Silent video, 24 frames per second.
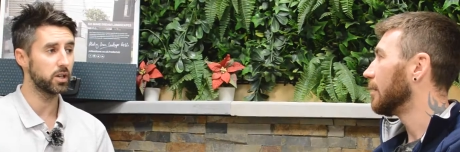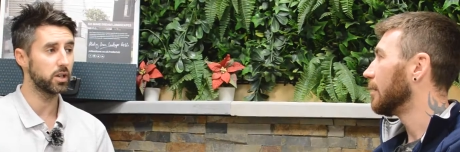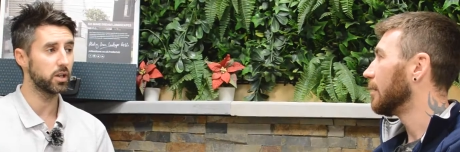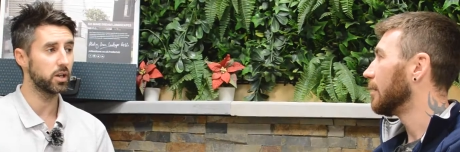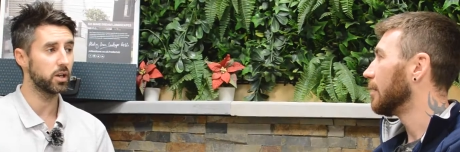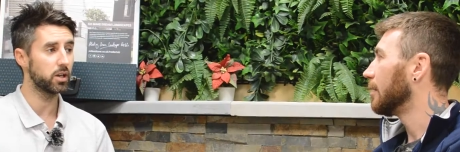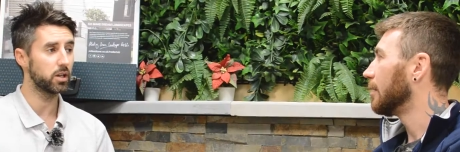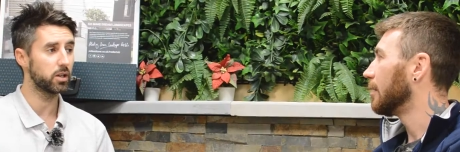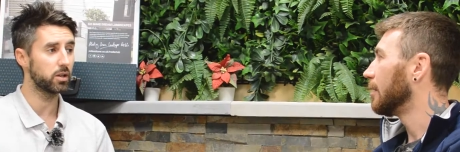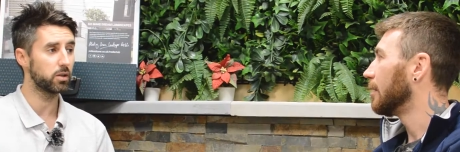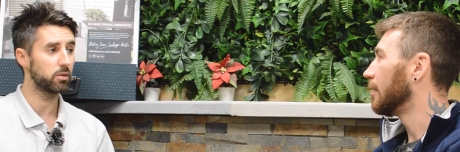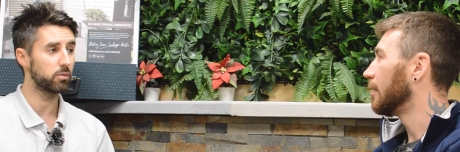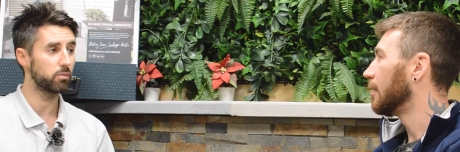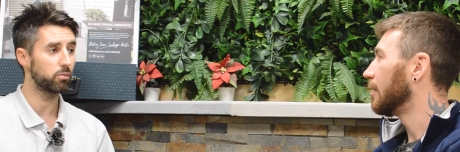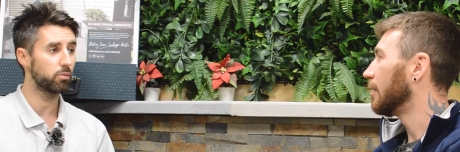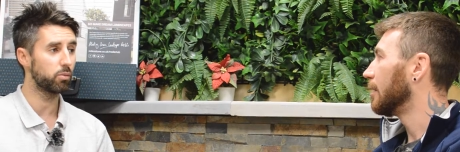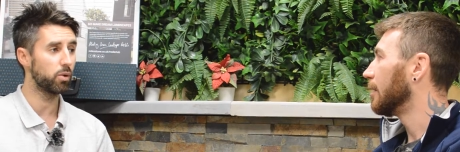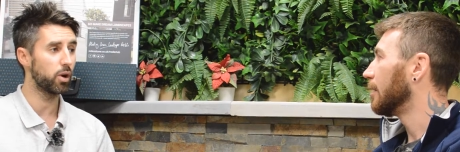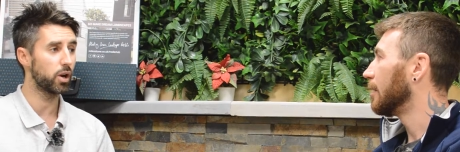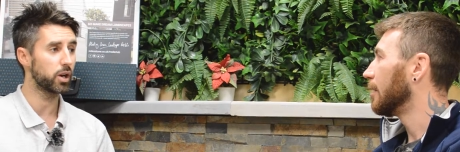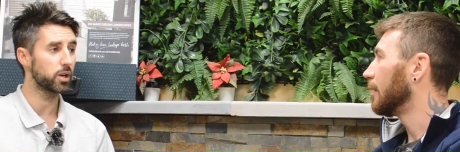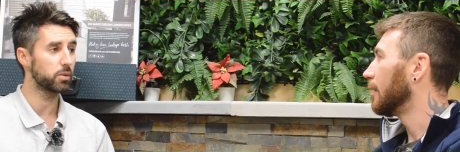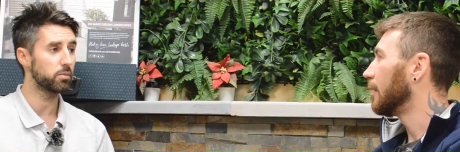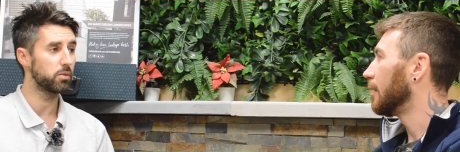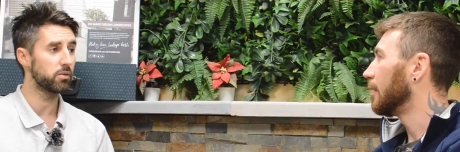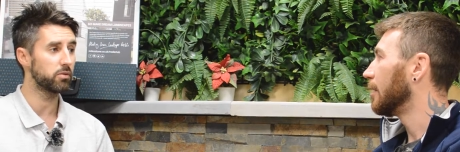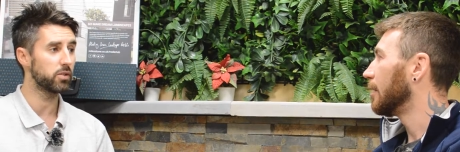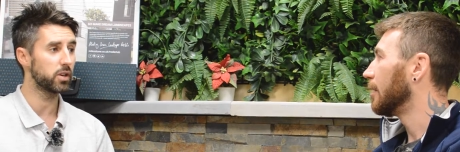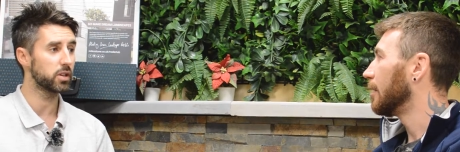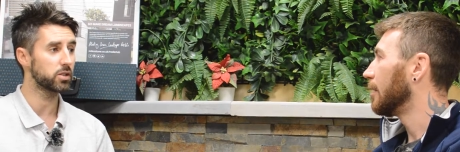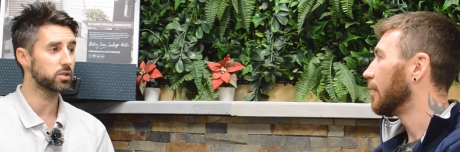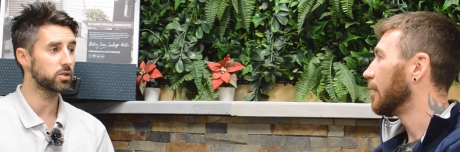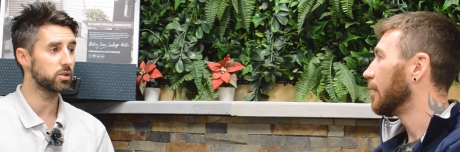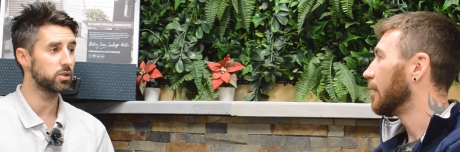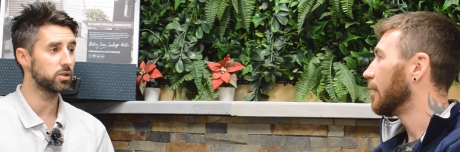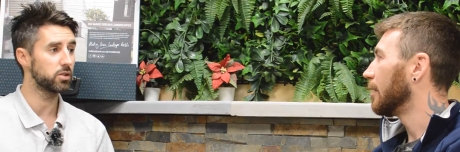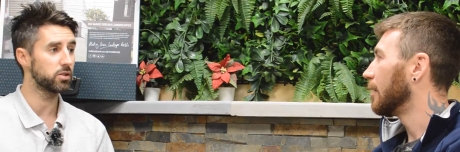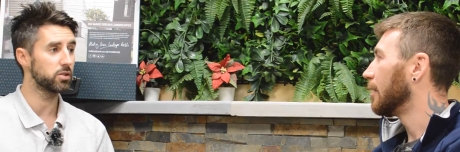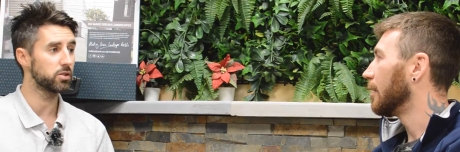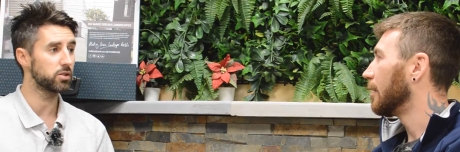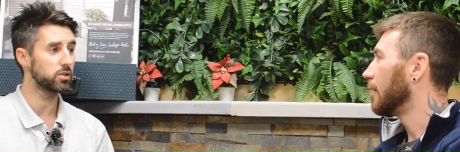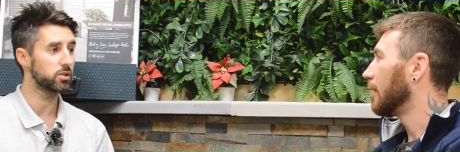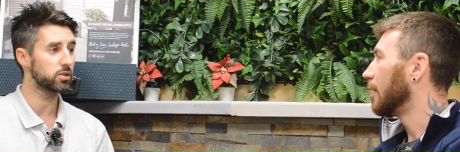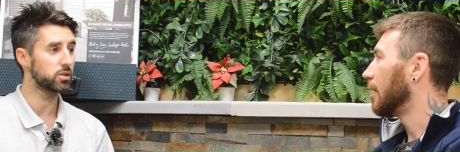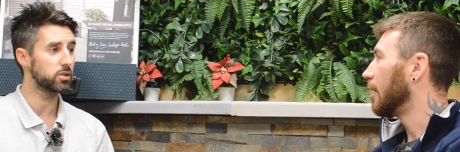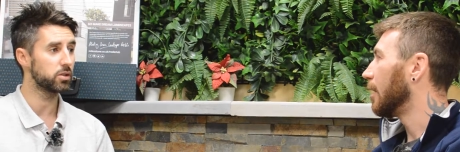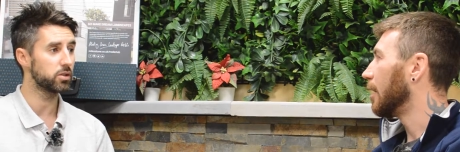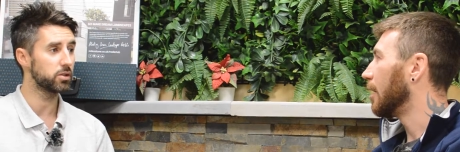Speaker 1: it working with us on,
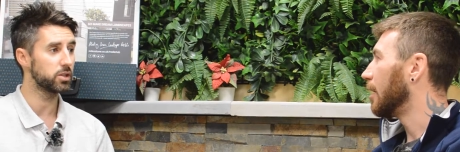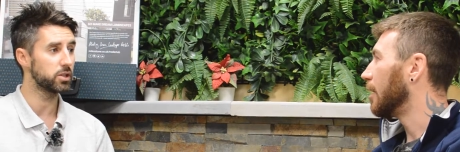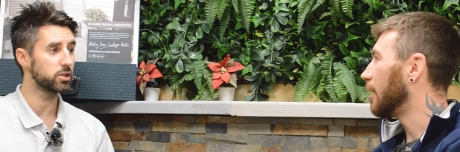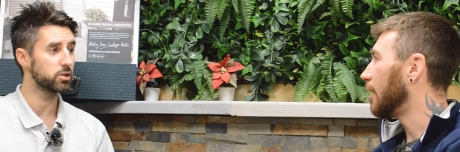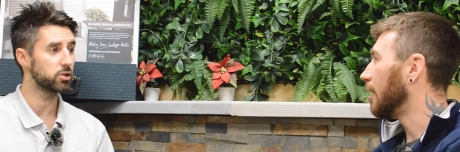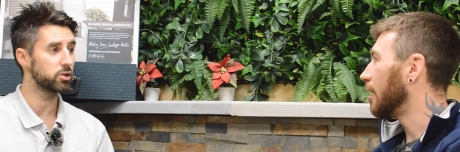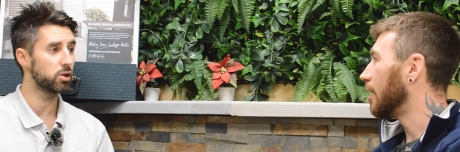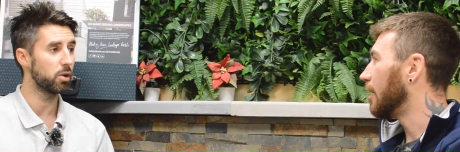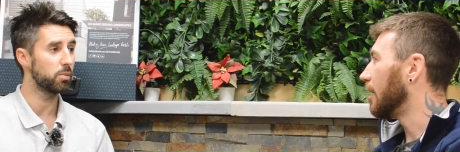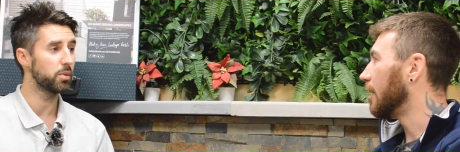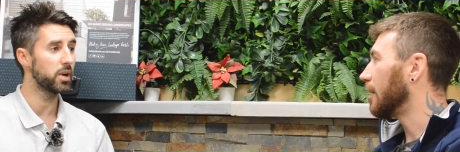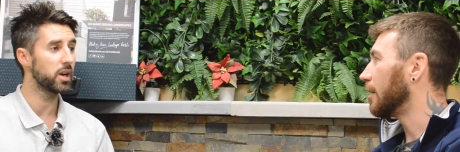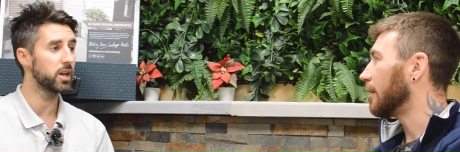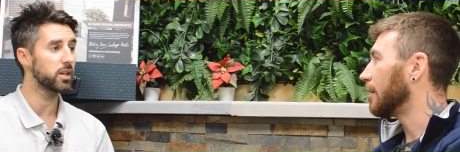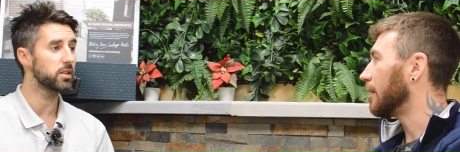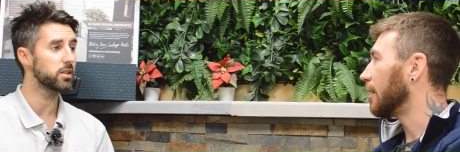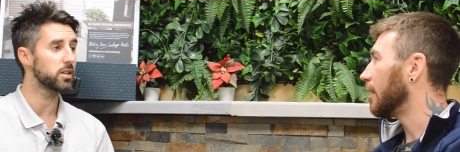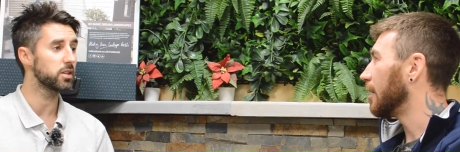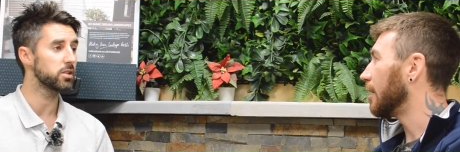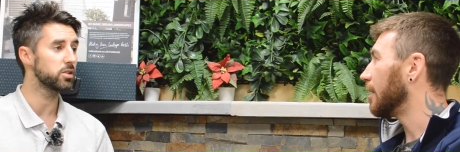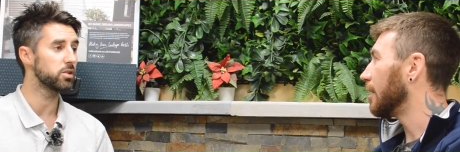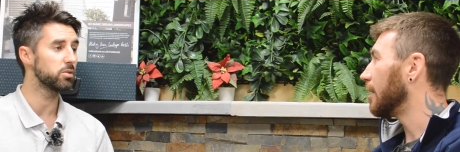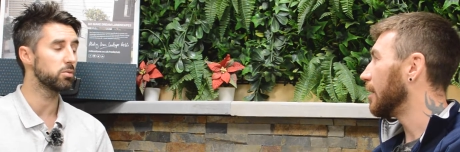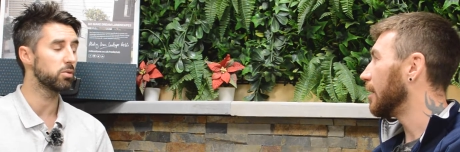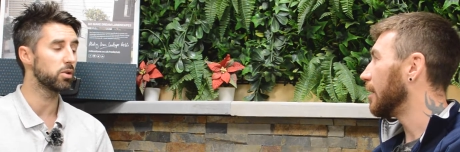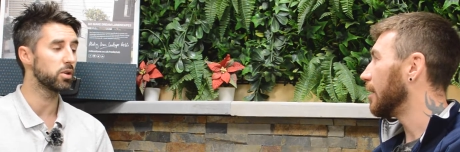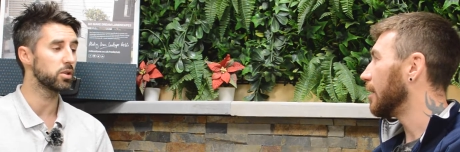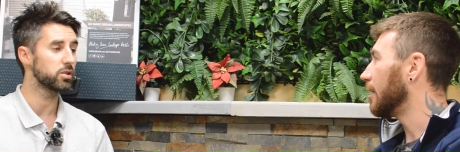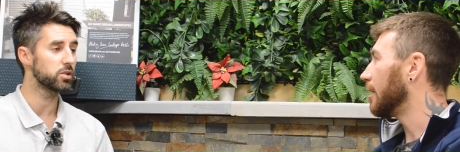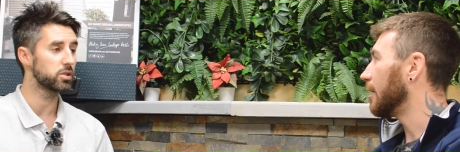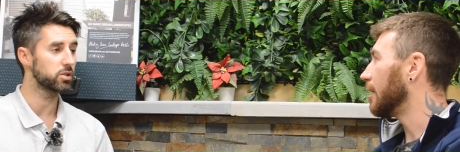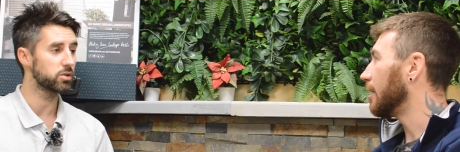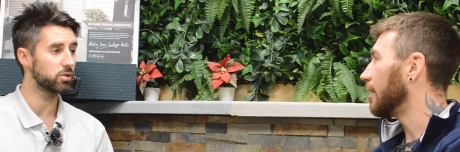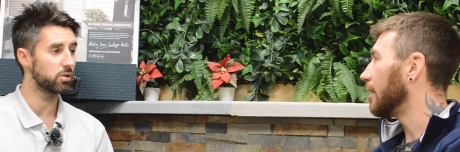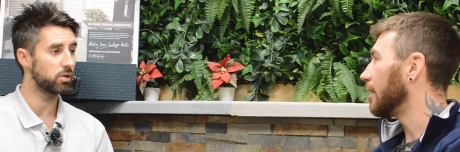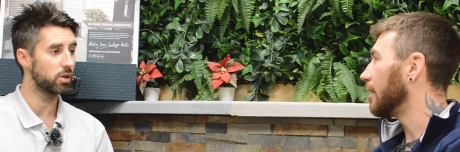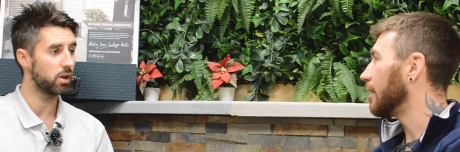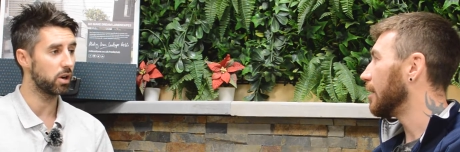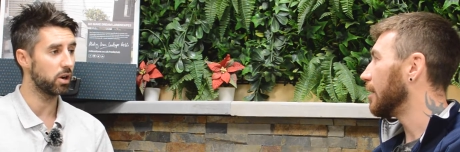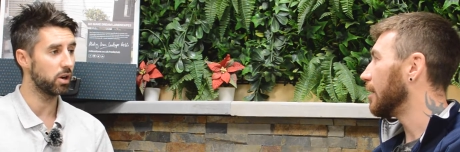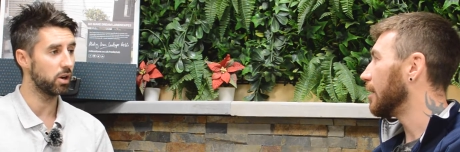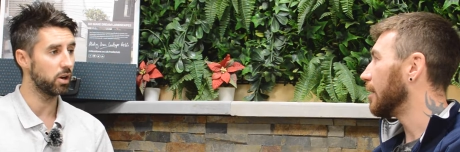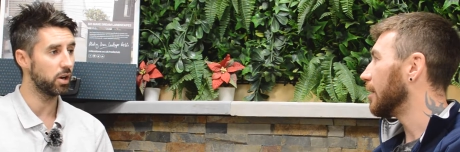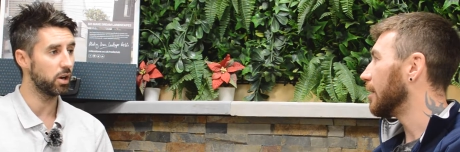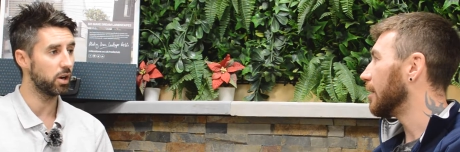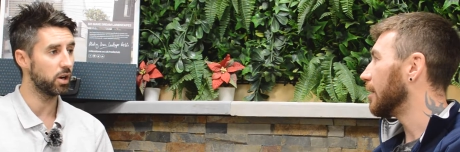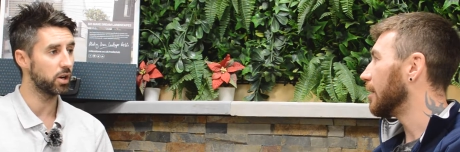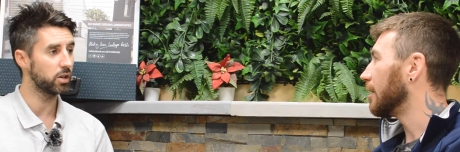on this job and anything you wanted to sort of
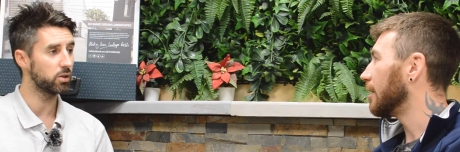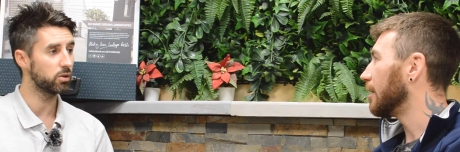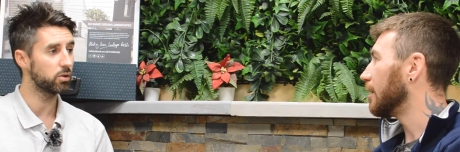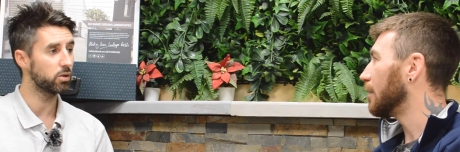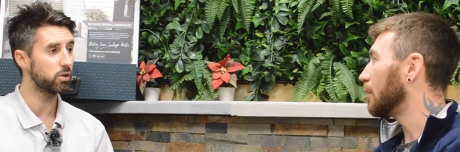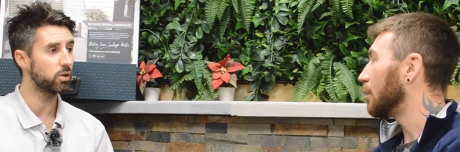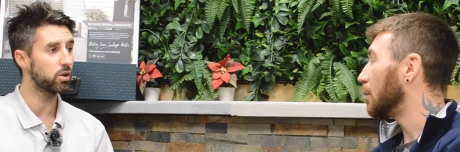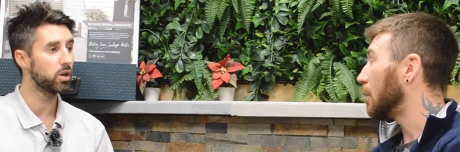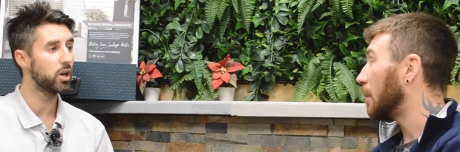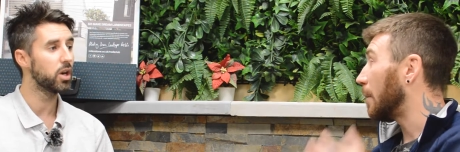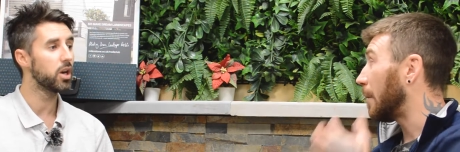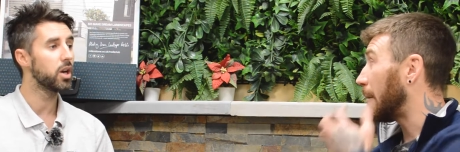highlight or